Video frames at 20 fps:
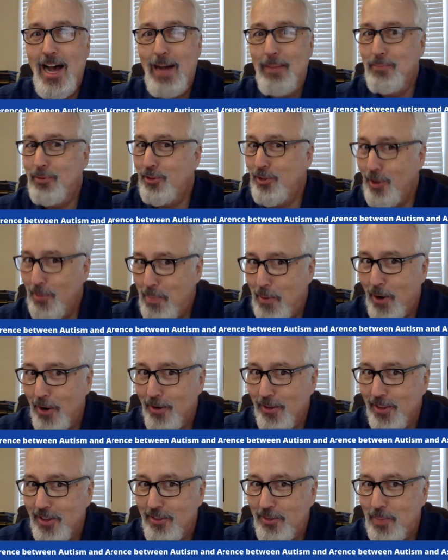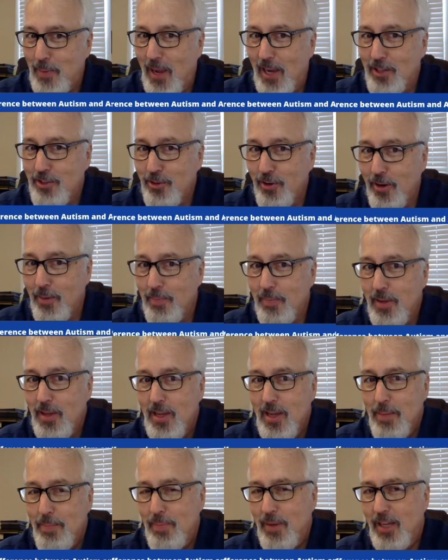Still part of the spectrum,
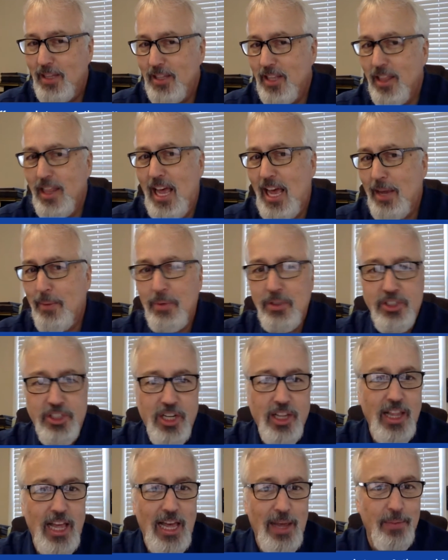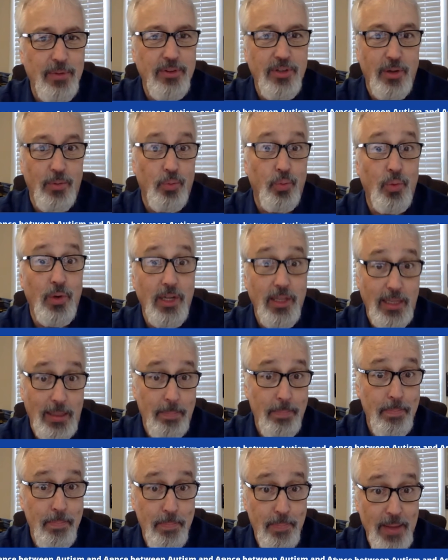but the language delay was the
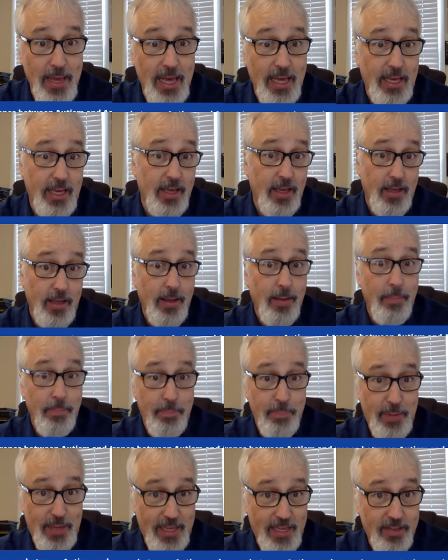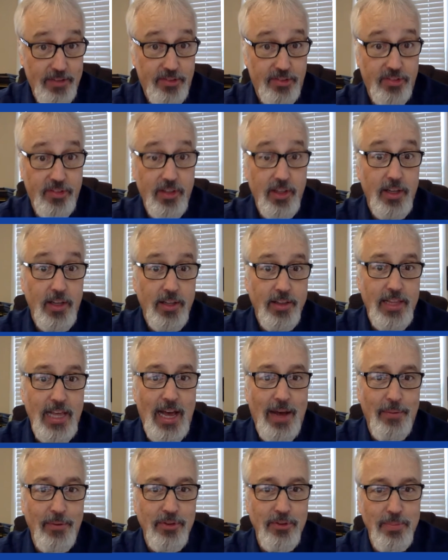really big piece
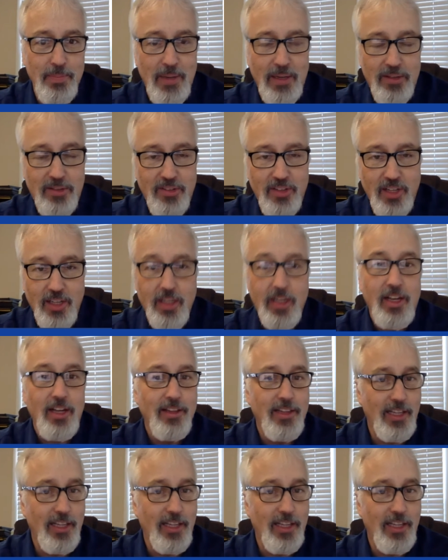that was missing.